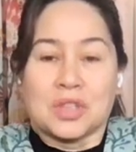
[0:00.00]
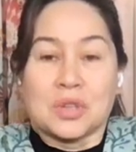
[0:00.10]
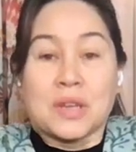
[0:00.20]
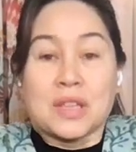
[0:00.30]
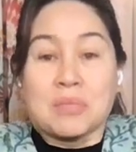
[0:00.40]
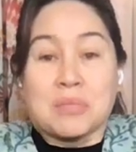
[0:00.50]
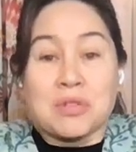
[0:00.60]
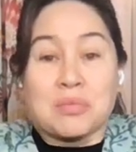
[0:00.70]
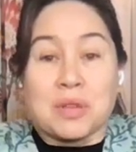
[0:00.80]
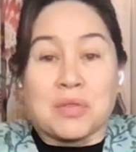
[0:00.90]
doing the
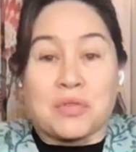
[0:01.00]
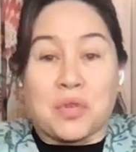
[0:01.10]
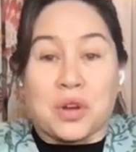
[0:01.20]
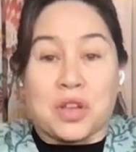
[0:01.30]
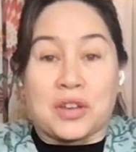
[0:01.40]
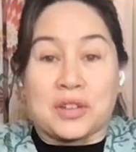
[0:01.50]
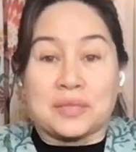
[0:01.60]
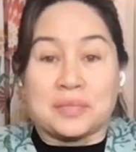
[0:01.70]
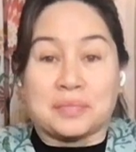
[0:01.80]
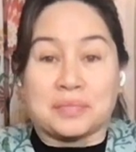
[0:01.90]
movement for you.
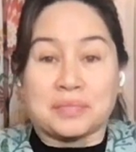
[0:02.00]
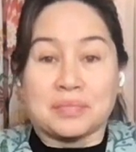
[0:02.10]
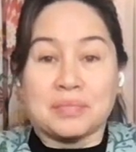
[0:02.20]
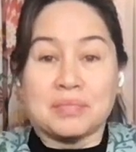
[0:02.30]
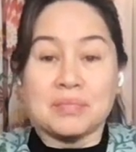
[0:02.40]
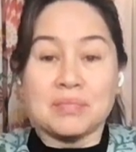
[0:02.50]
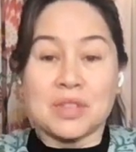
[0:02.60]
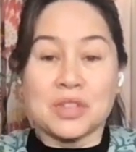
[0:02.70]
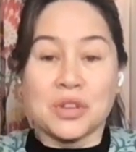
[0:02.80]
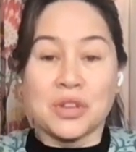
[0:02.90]

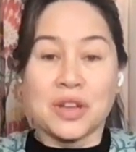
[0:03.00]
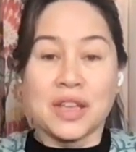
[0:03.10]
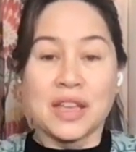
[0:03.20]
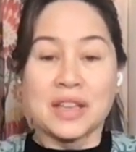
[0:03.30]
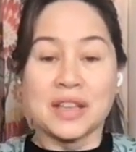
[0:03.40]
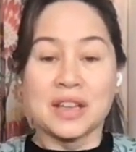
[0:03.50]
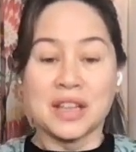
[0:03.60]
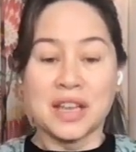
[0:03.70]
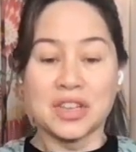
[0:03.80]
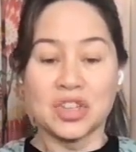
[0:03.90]
So your
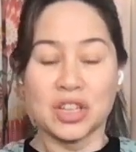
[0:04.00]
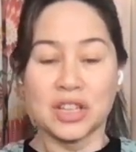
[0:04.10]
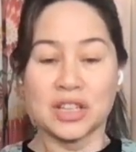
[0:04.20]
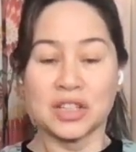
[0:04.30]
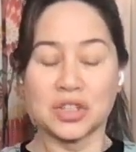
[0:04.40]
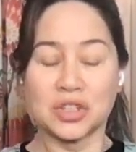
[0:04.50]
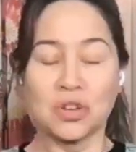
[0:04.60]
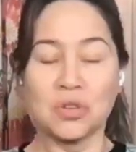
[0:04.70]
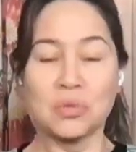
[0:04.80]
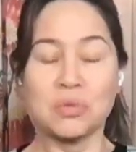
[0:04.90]
inhalation is
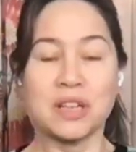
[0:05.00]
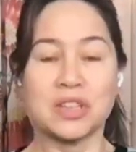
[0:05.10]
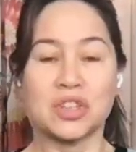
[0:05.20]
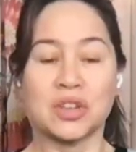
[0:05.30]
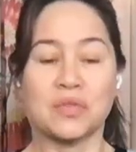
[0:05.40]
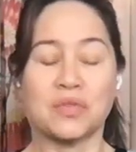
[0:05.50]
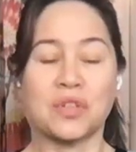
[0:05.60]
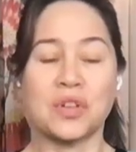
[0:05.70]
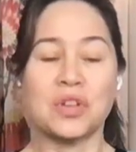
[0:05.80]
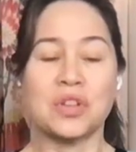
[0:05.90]
so rich and
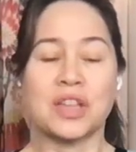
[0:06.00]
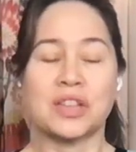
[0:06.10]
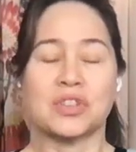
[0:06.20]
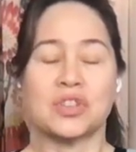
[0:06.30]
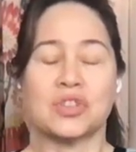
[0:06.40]
full that the